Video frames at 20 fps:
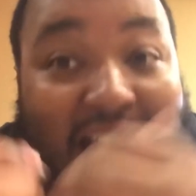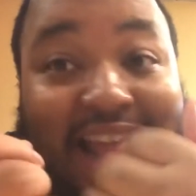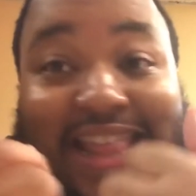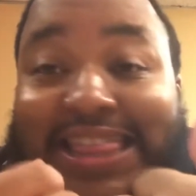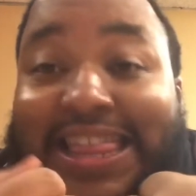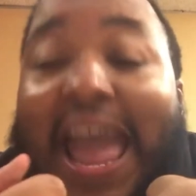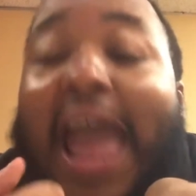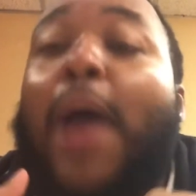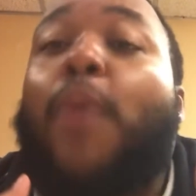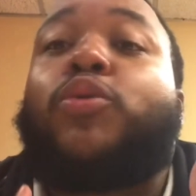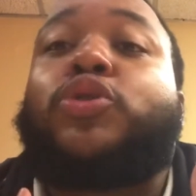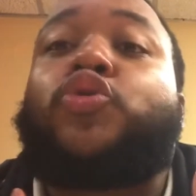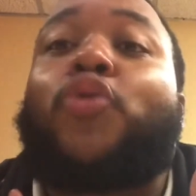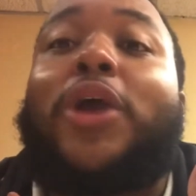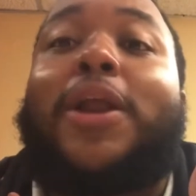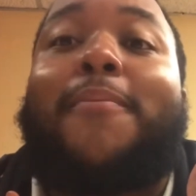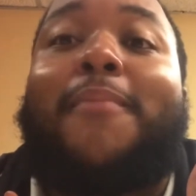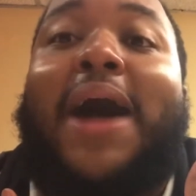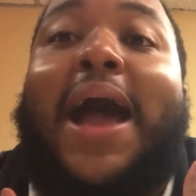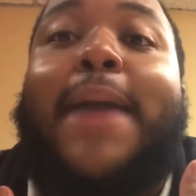That was
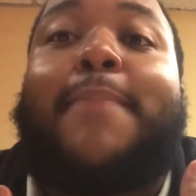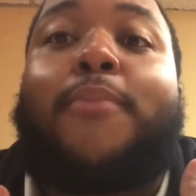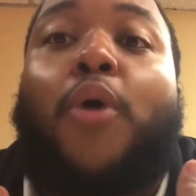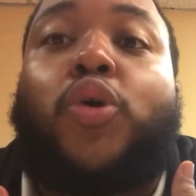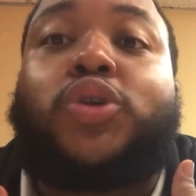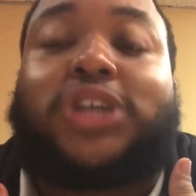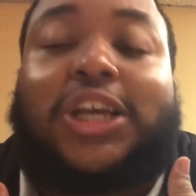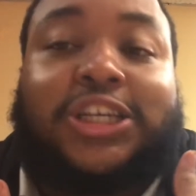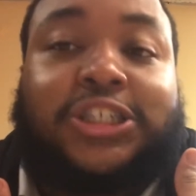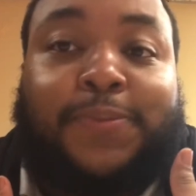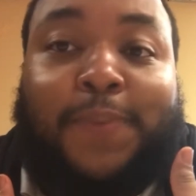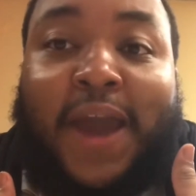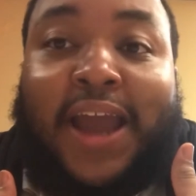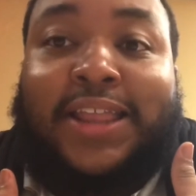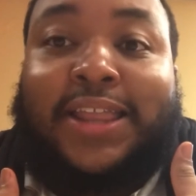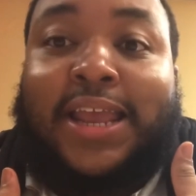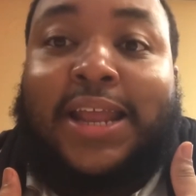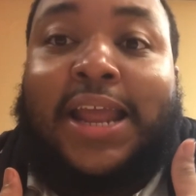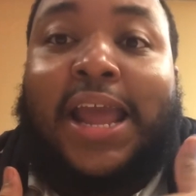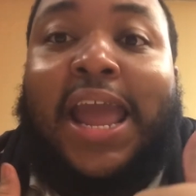one of my most
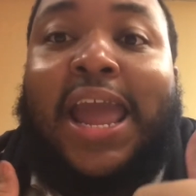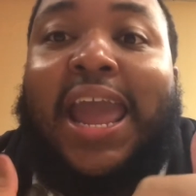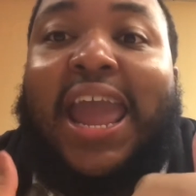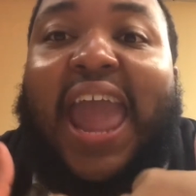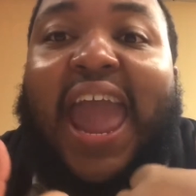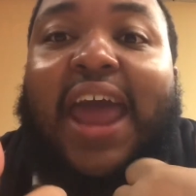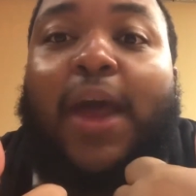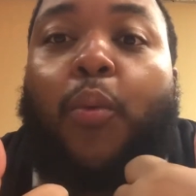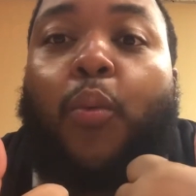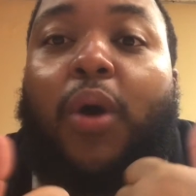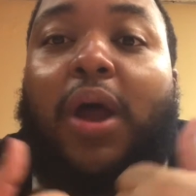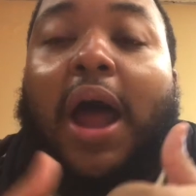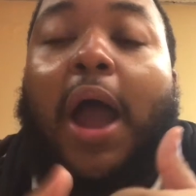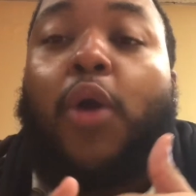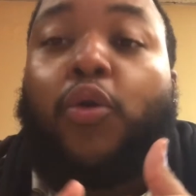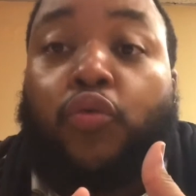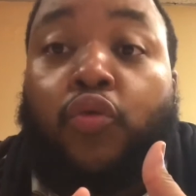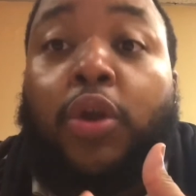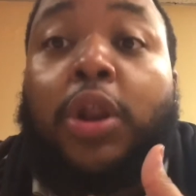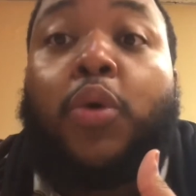expected and what
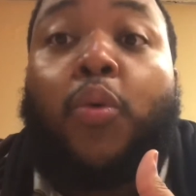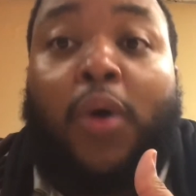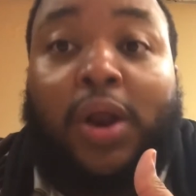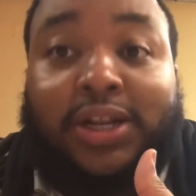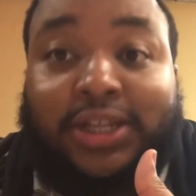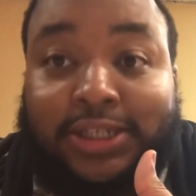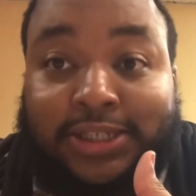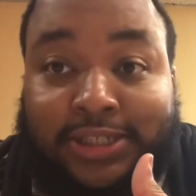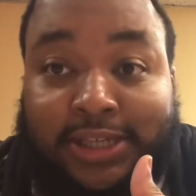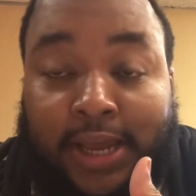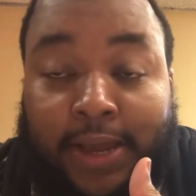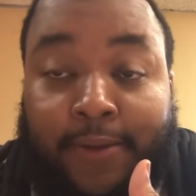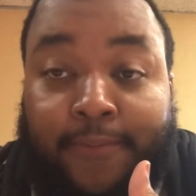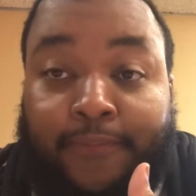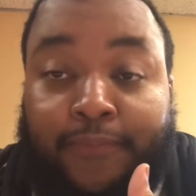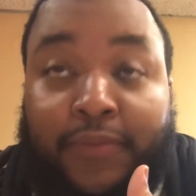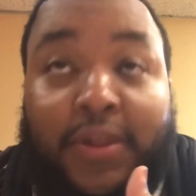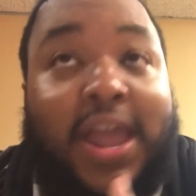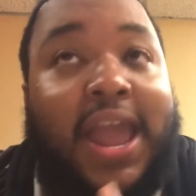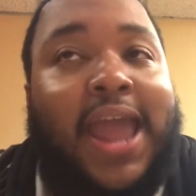I really wanted to see.
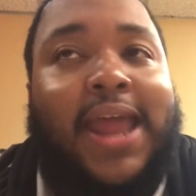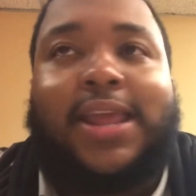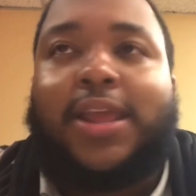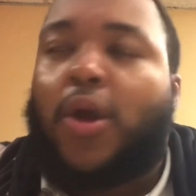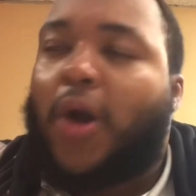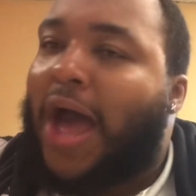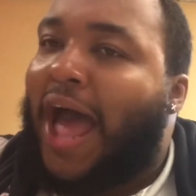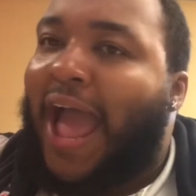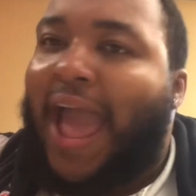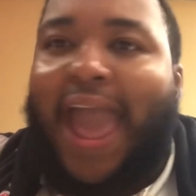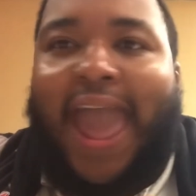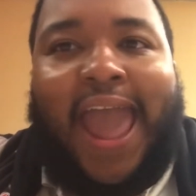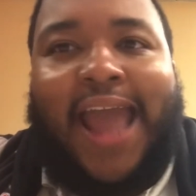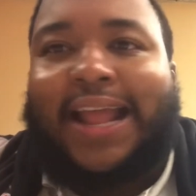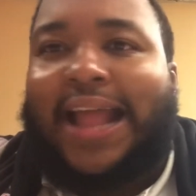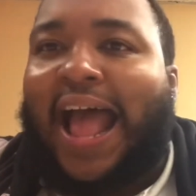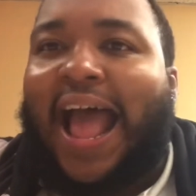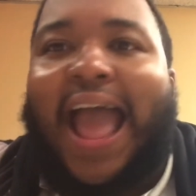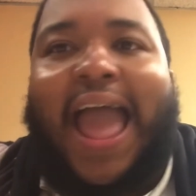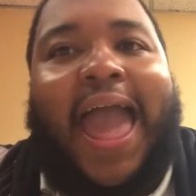And I
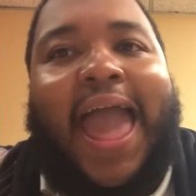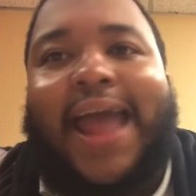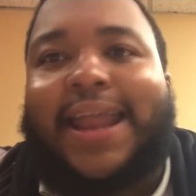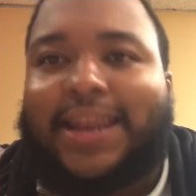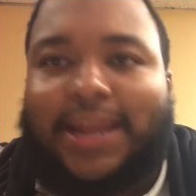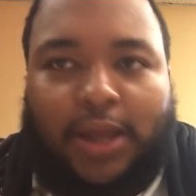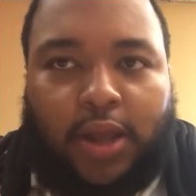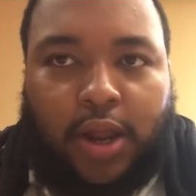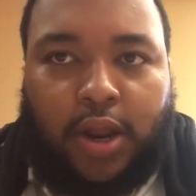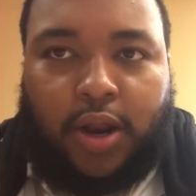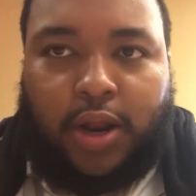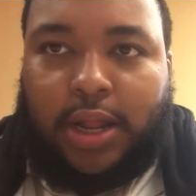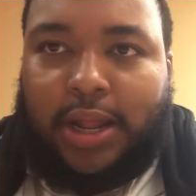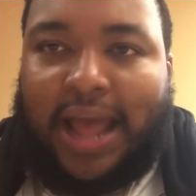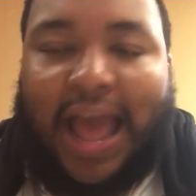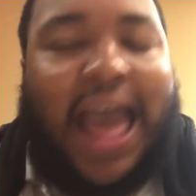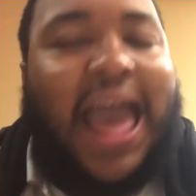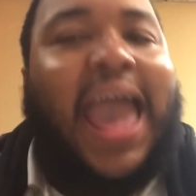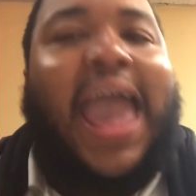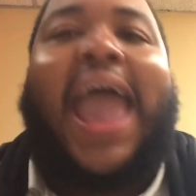had to get it.
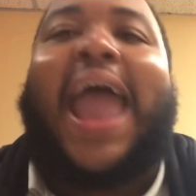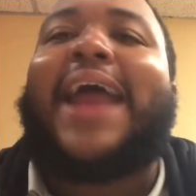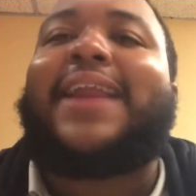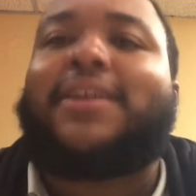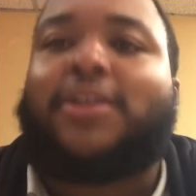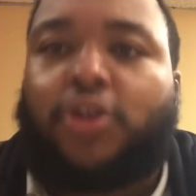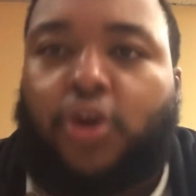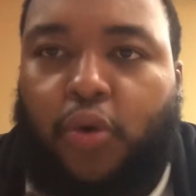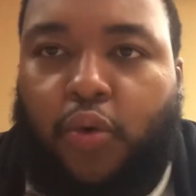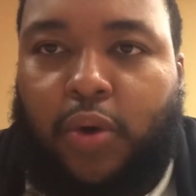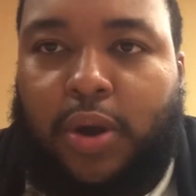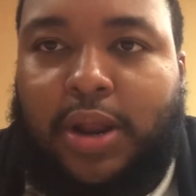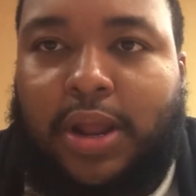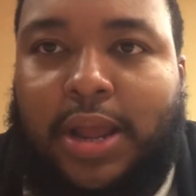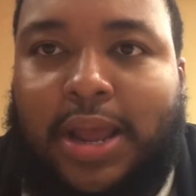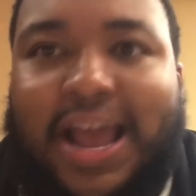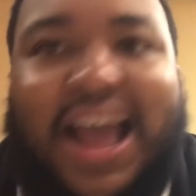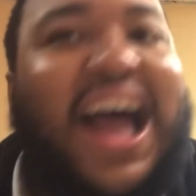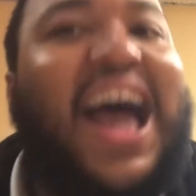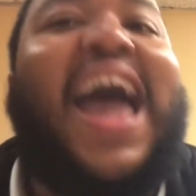I had to do it.
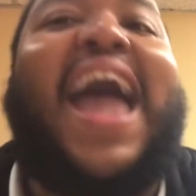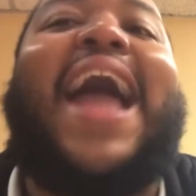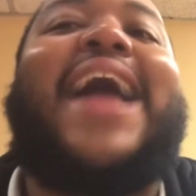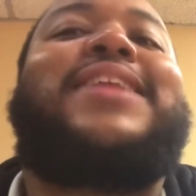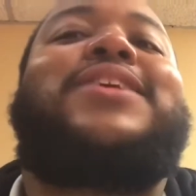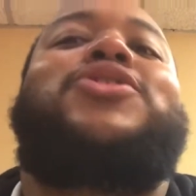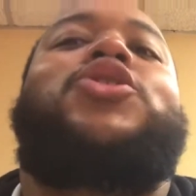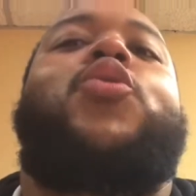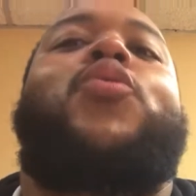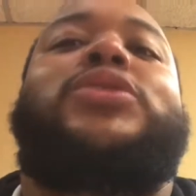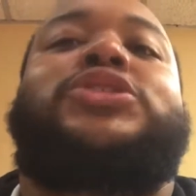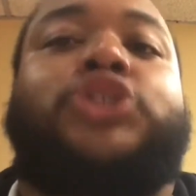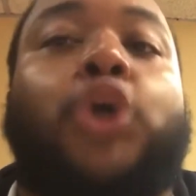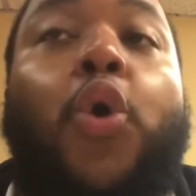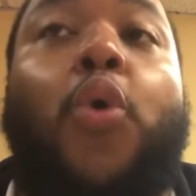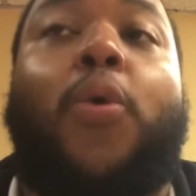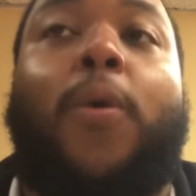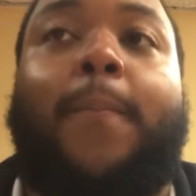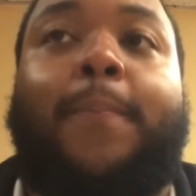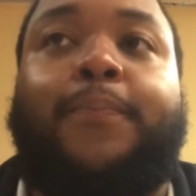I had to do it
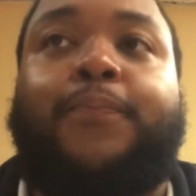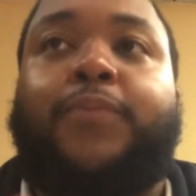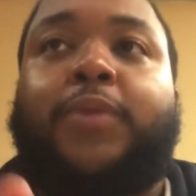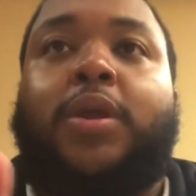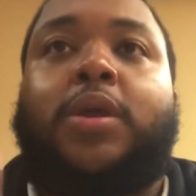to him.